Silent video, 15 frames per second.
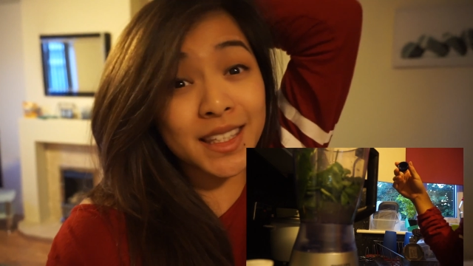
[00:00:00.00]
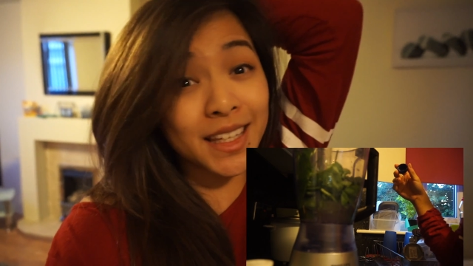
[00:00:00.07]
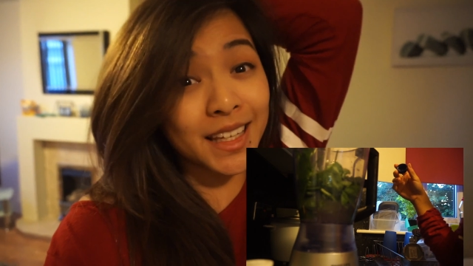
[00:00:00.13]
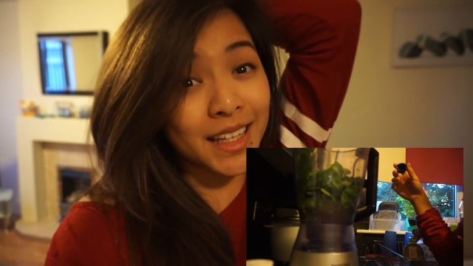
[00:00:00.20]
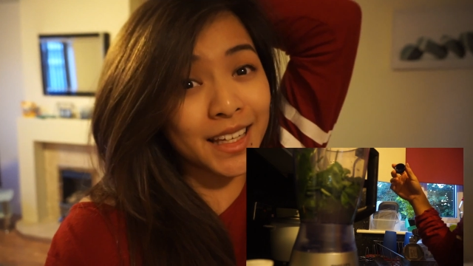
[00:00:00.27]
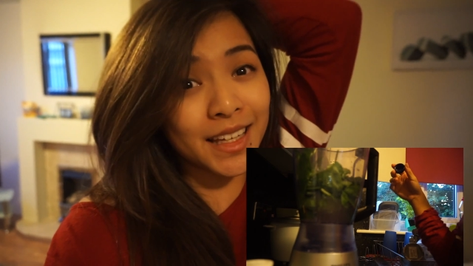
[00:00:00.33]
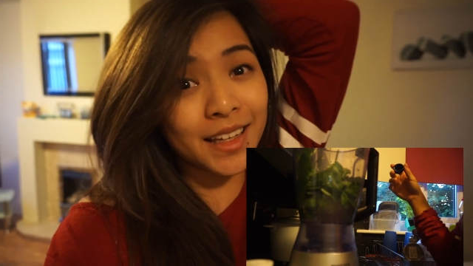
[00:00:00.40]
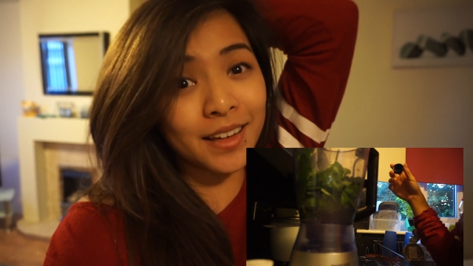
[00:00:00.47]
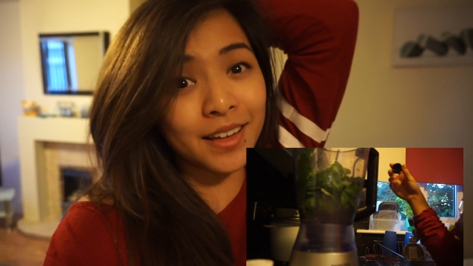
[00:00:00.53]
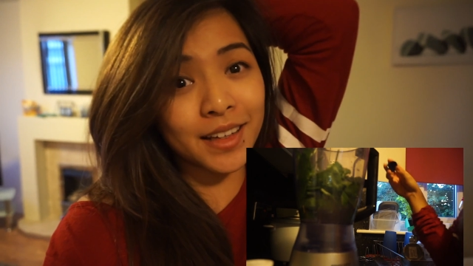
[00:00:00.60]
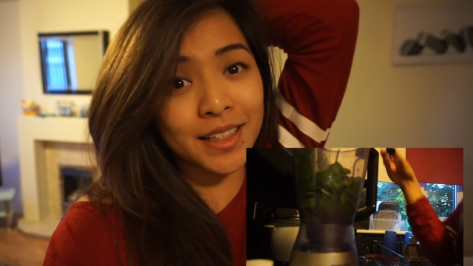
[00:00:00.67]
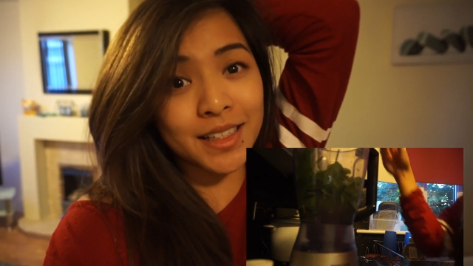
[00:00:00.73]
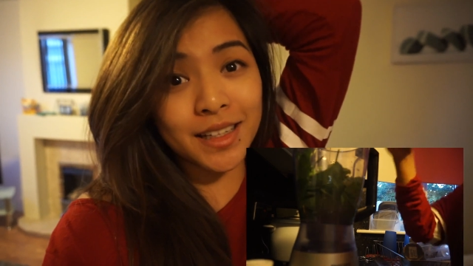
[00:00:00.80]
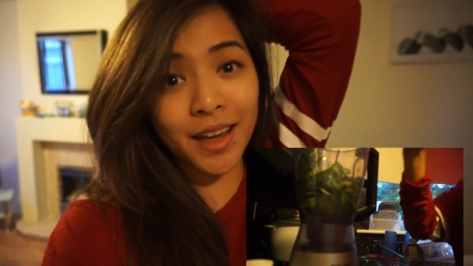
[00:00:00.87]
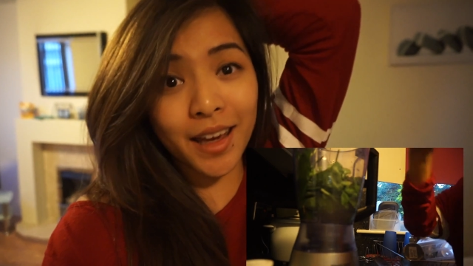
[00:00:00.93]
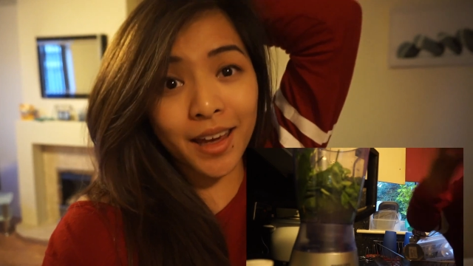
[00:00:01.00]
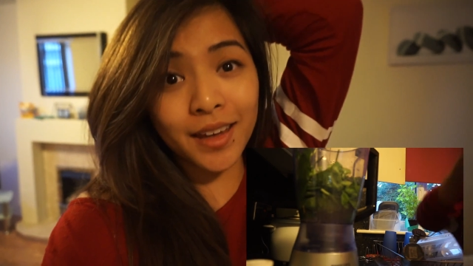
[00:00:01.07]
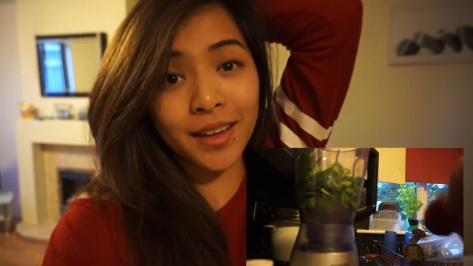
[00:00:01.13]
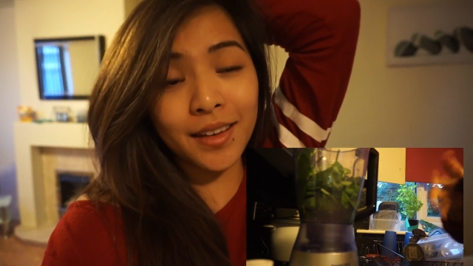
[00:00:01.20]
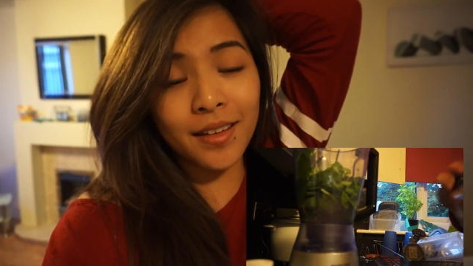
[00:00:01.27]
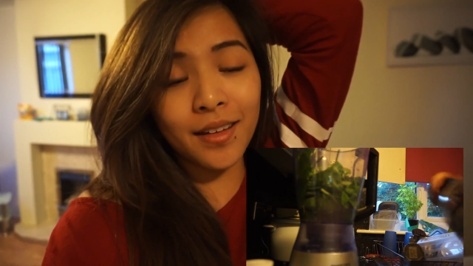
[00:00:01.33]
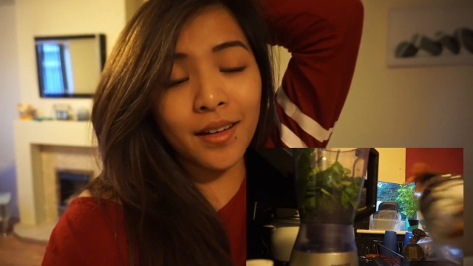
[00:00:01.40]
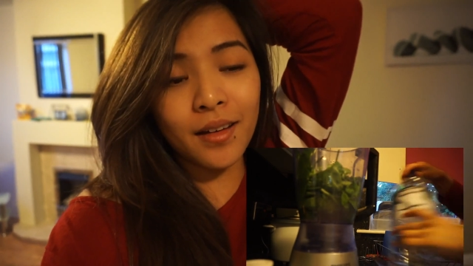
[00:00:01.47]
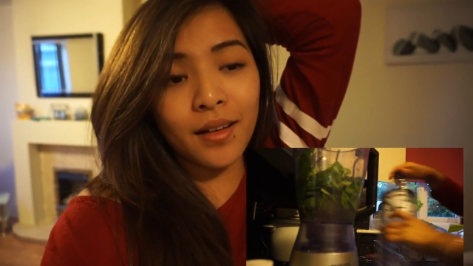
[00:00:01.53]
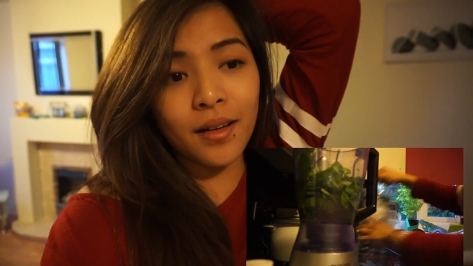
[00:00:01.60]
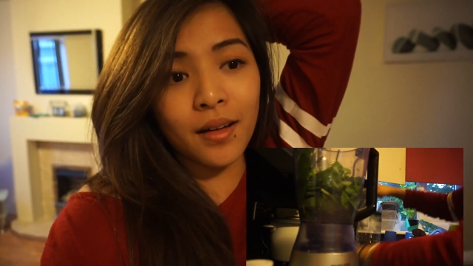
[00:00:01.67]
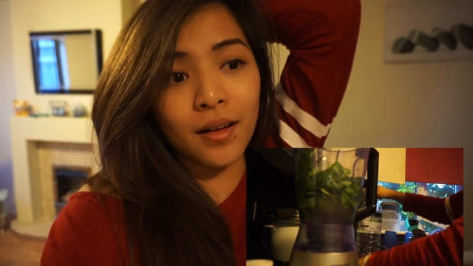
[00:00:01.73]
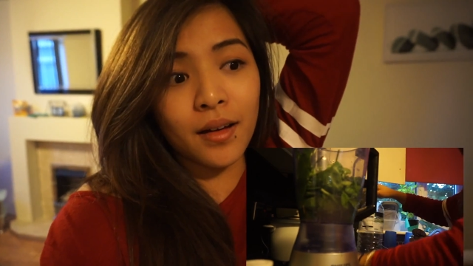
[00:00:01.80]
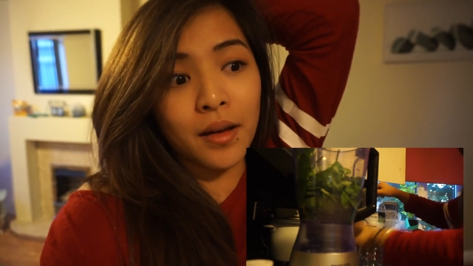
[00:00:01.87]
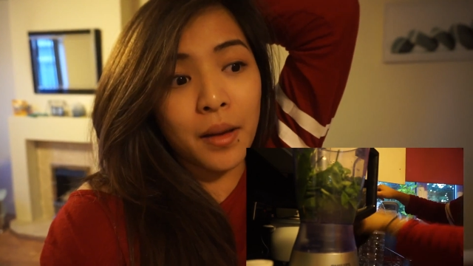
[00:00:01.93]
C a day.
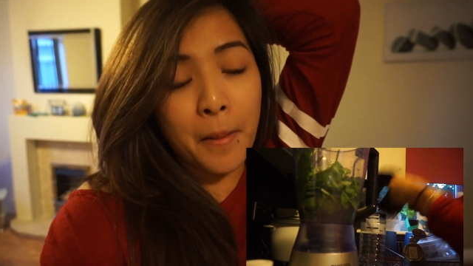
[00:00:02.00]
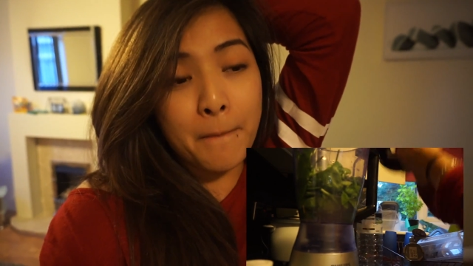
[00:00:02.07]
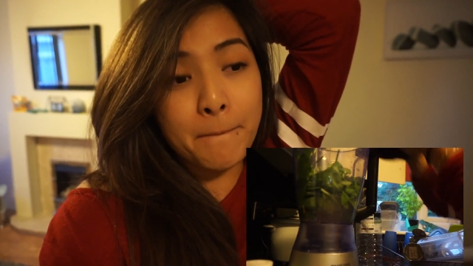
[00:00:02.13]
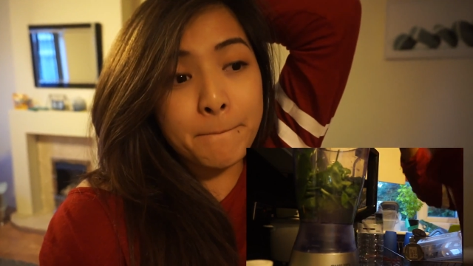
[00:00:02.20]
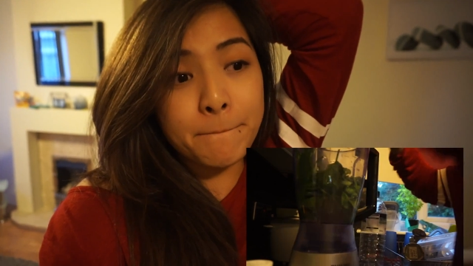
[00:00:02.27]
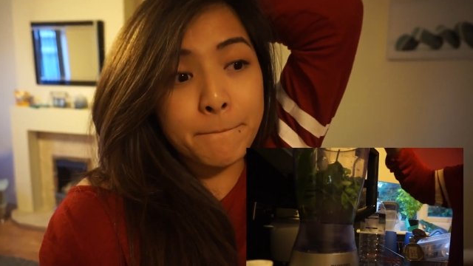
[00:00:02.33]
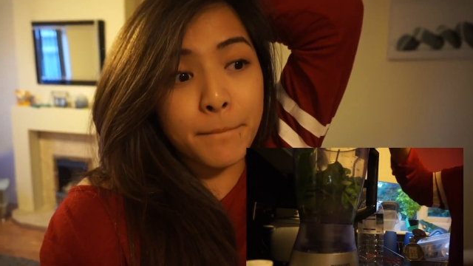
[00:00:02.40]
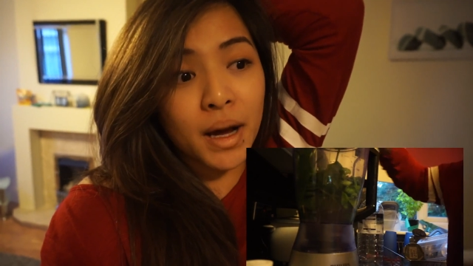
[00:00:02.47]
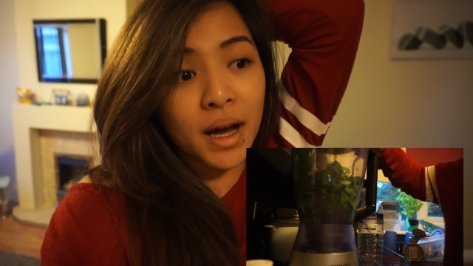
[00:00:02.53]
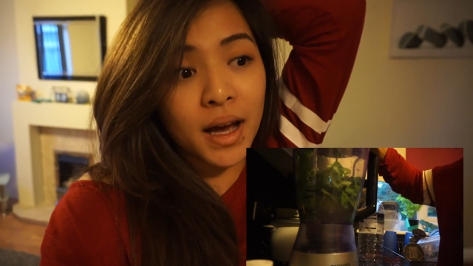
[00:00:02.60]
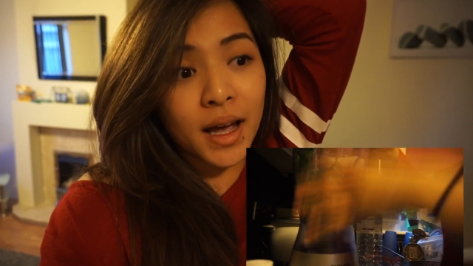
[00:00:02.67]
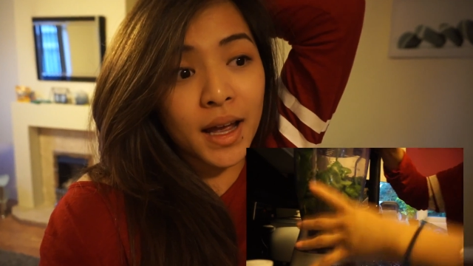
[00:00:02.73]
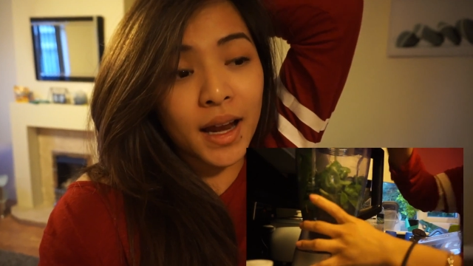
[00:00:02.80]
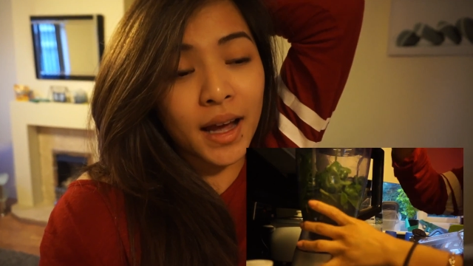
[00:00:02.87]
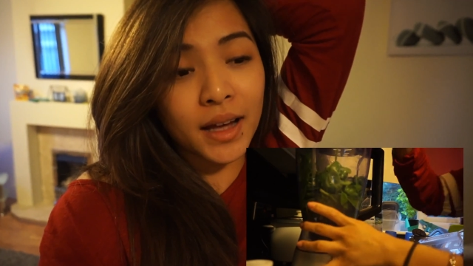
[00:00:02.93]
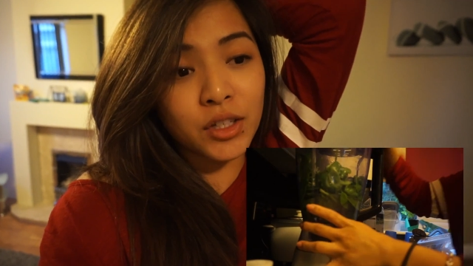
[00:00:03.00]
But